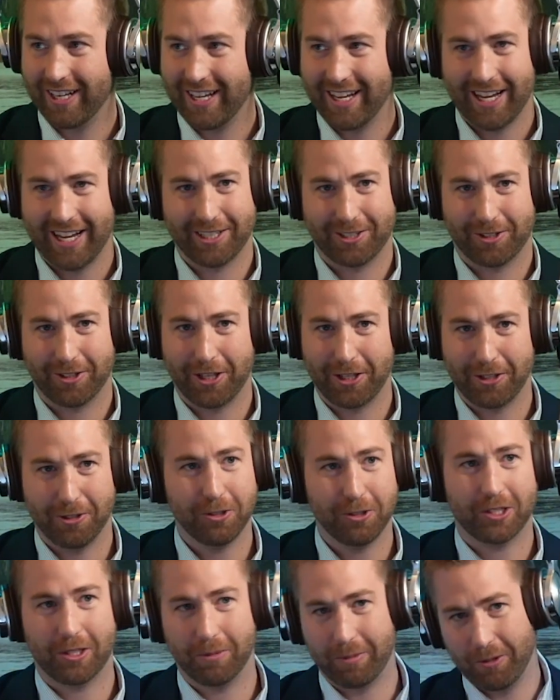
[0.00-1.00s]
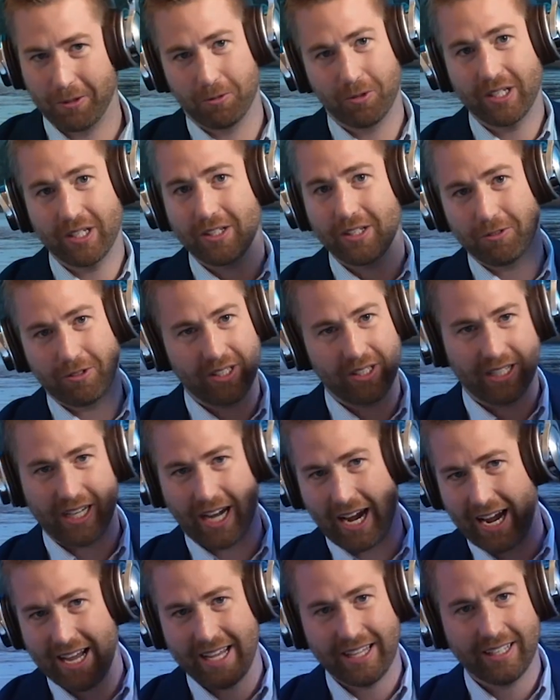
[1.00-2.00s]
And so they used to be really, really
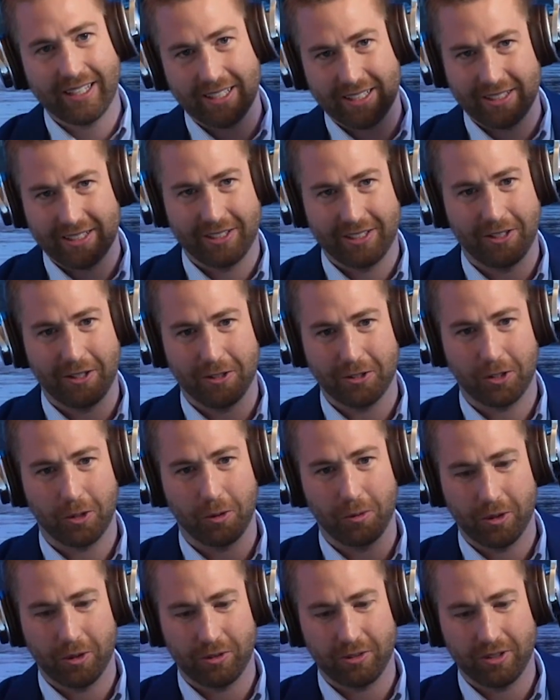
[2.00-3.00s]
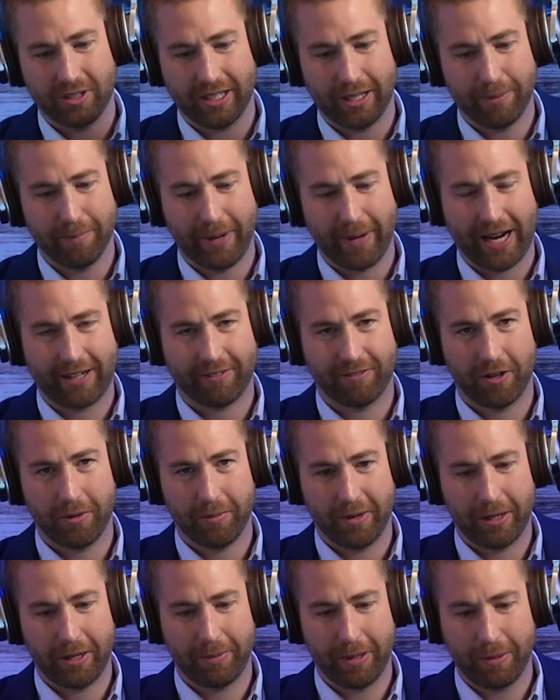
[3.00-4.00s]
high, so it wouldn't really impact very
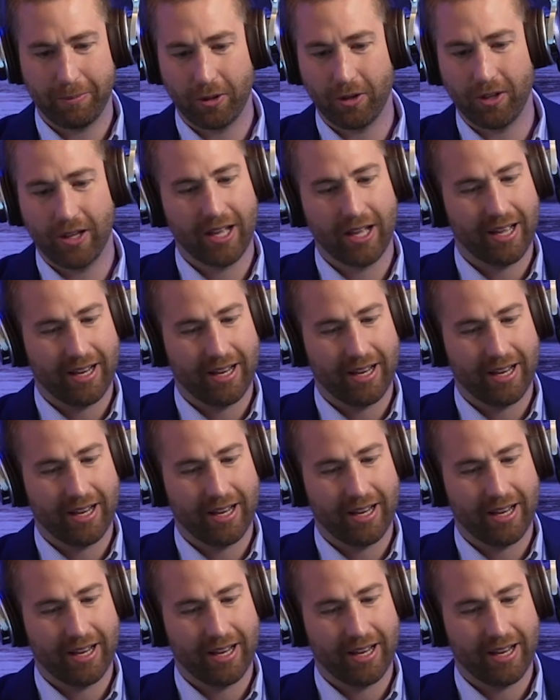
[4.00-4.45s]
many people.